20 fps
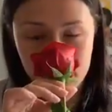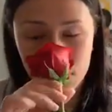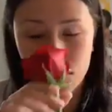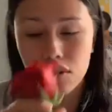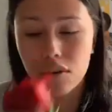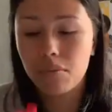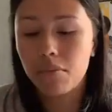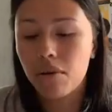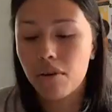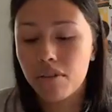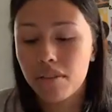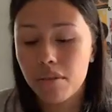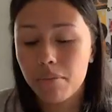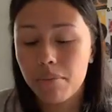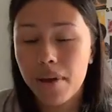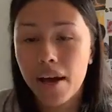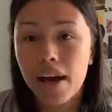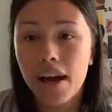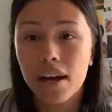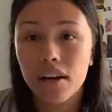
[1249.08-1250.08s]
You are both the
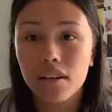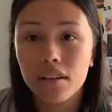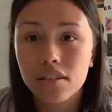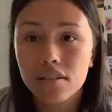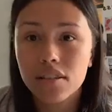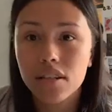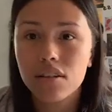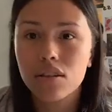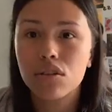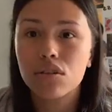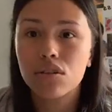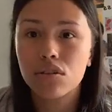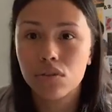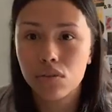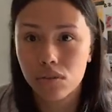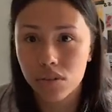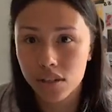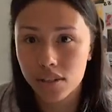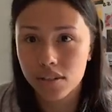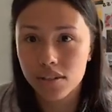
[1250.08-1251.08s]
petals and the
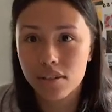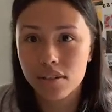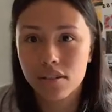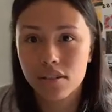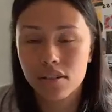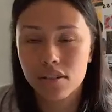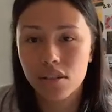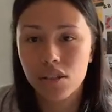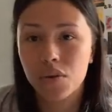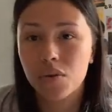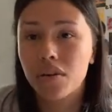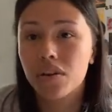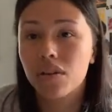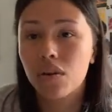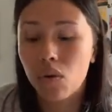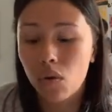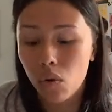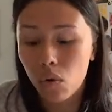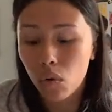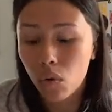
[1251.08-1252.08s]
thorns. You are the
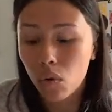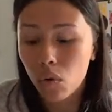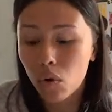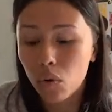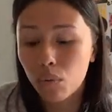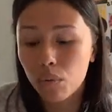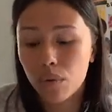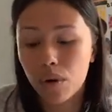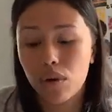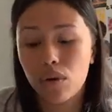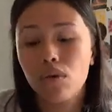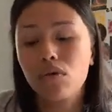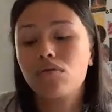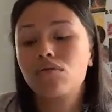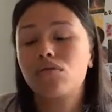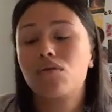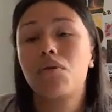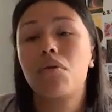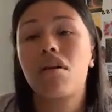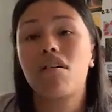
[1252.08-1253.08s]
whole
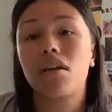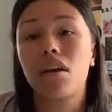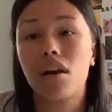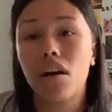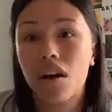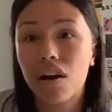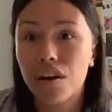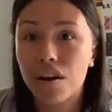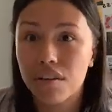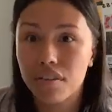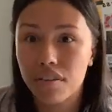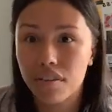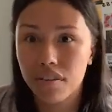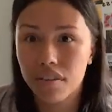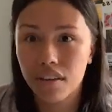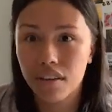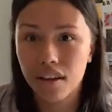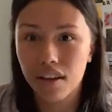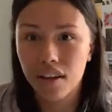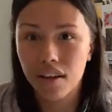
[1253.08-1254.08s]
rose. You are the earth.
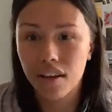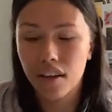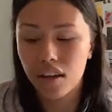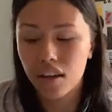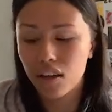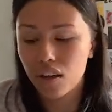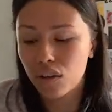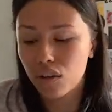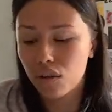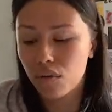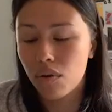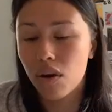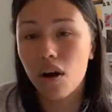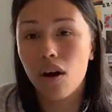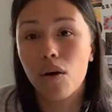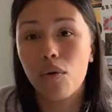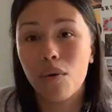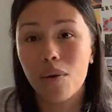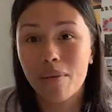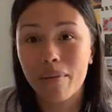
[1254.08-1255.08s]
You are
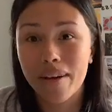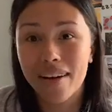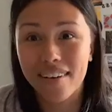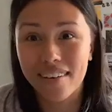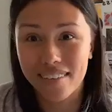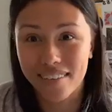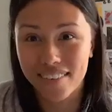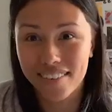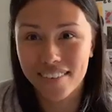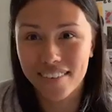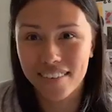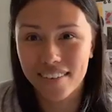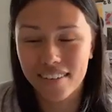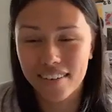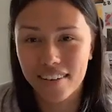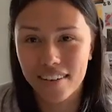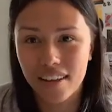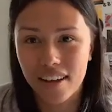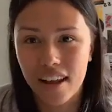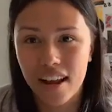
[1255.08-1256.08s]
a woman.
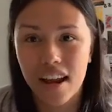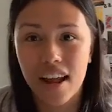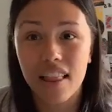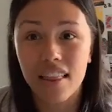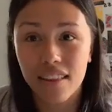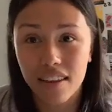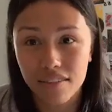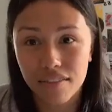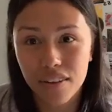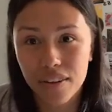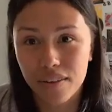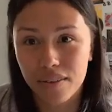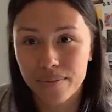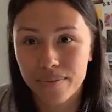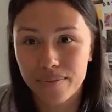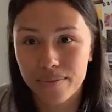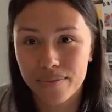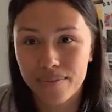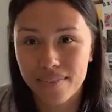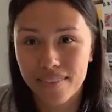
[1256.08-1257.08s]
And I love you.
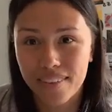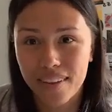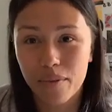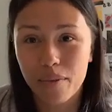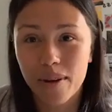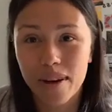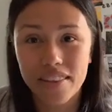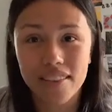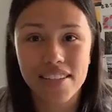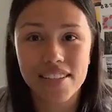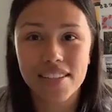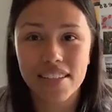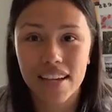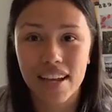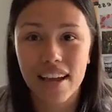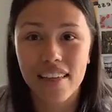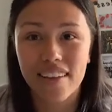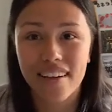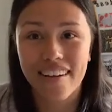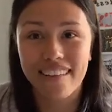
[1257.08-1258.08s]
And we're in this
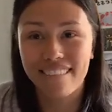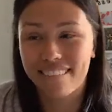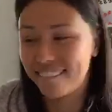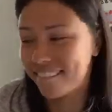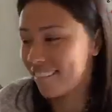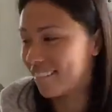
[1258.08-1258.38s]
together.